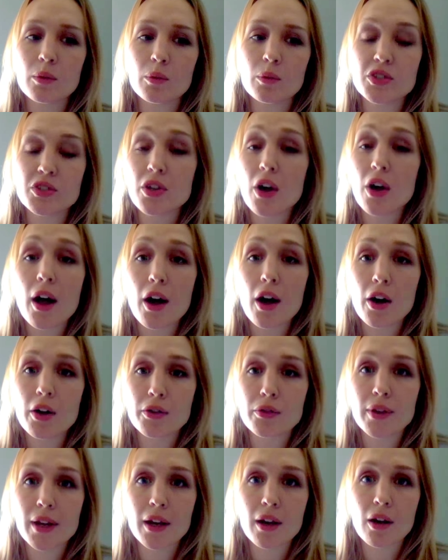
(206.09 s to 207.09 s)
was not
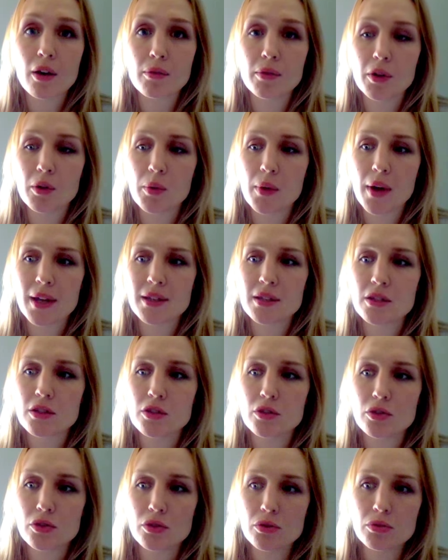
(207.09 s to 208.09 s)
honoring our
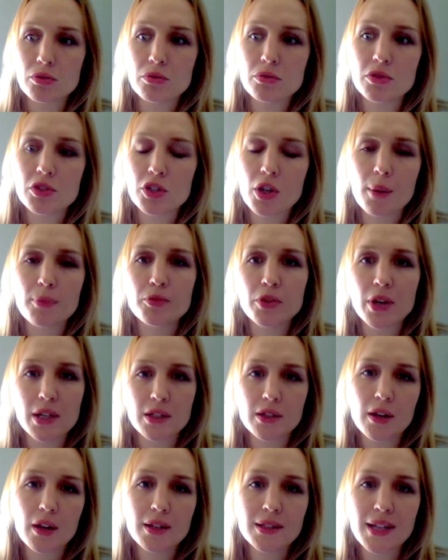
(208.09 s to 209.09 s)
requests to stop trying
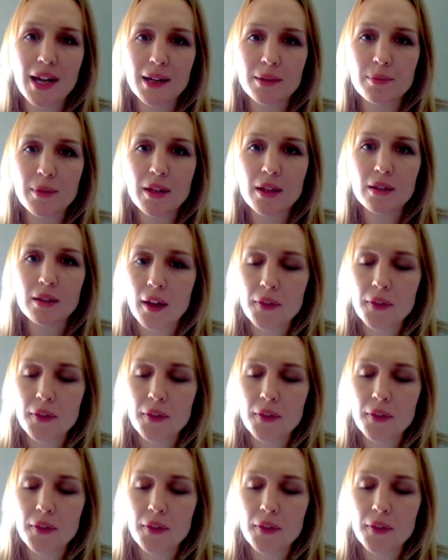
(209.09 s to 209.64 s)
to contact me.